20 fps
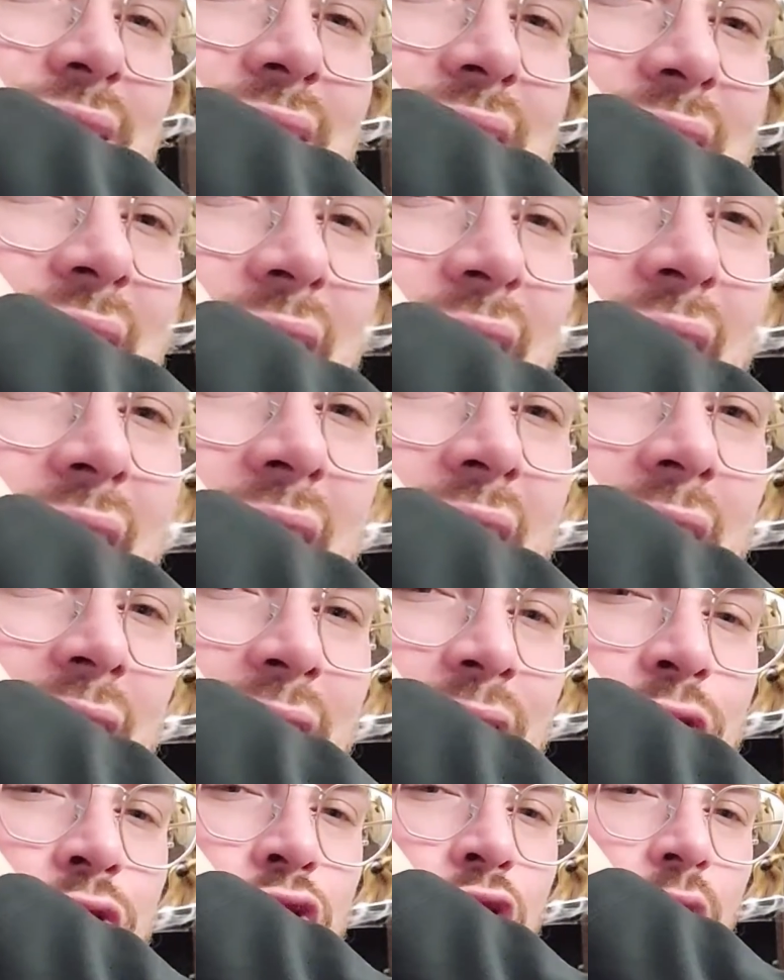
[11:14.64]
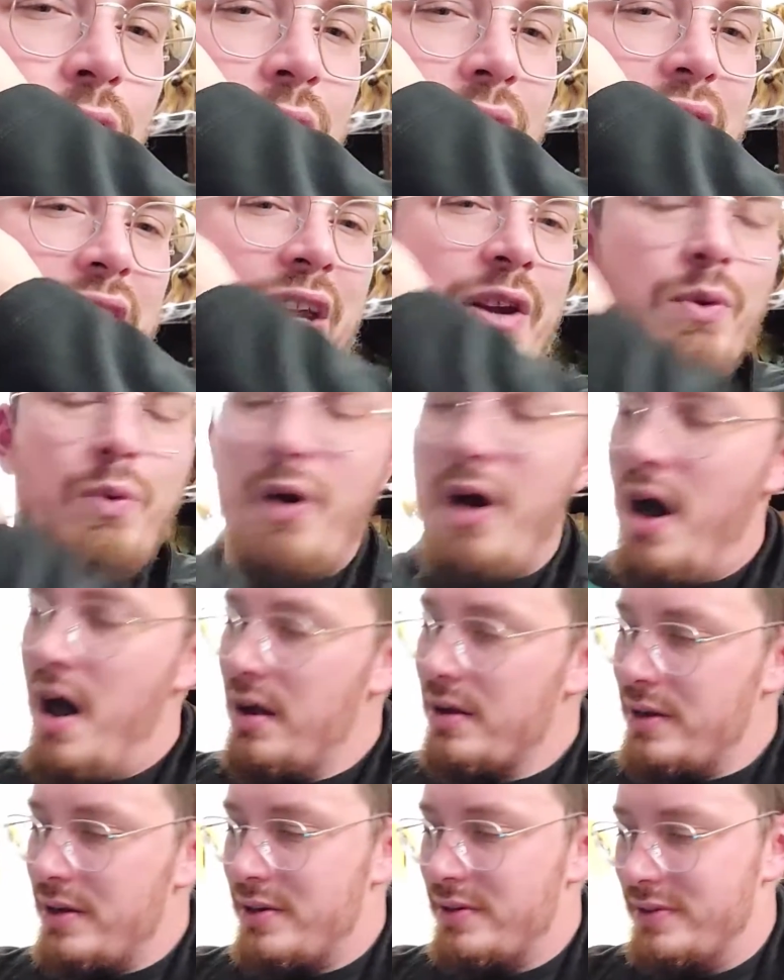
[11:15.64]
the Turkey
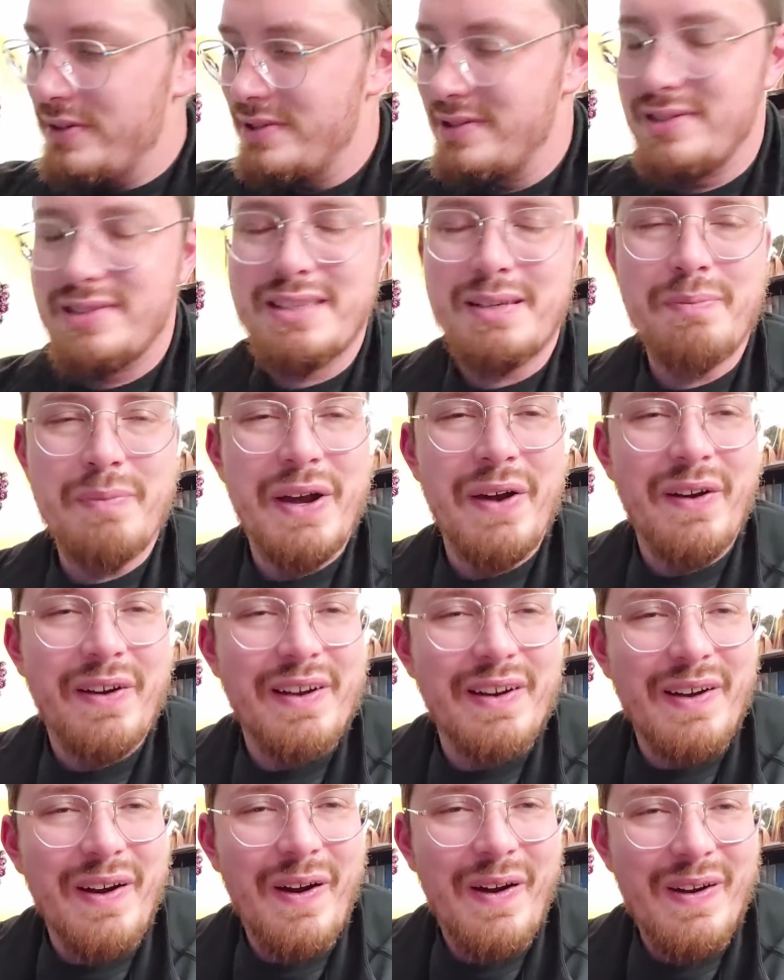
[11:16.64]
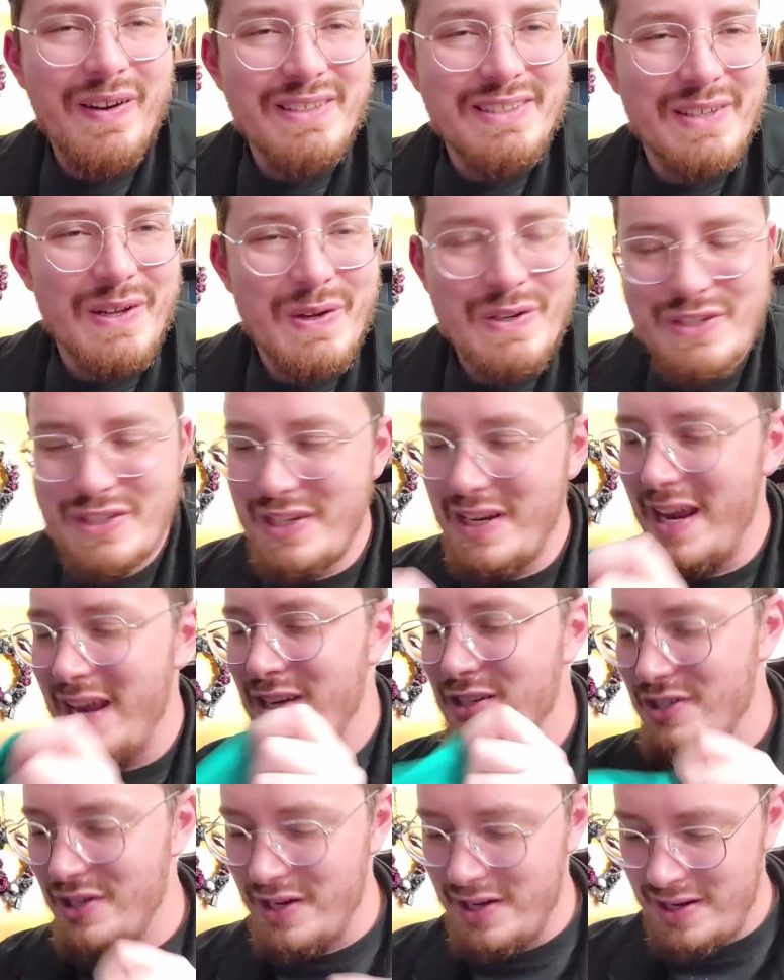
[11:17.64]
Walk. This is American Heart
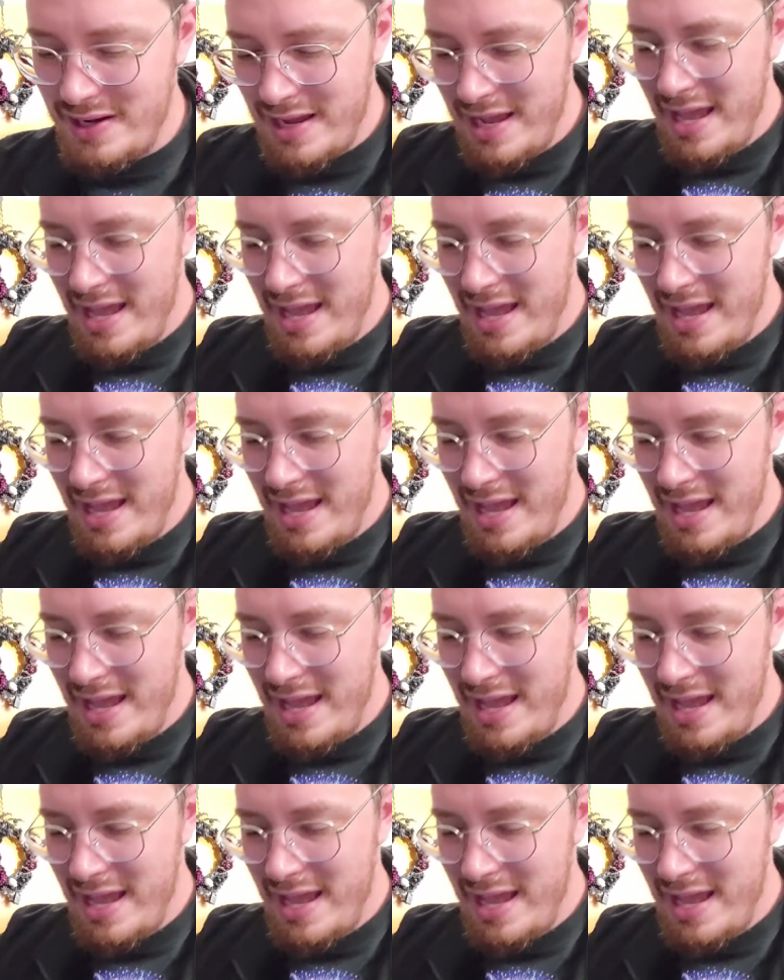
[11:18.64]
Association.